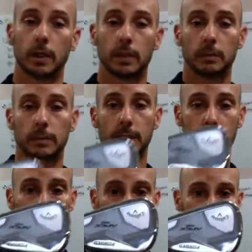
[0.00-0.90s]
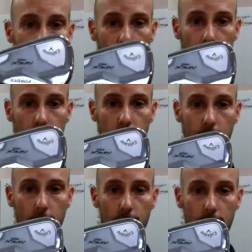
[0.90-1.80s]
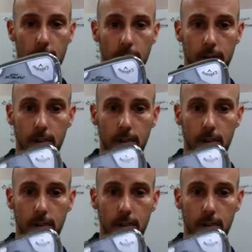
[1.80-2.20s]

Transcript: And take a look at the back there.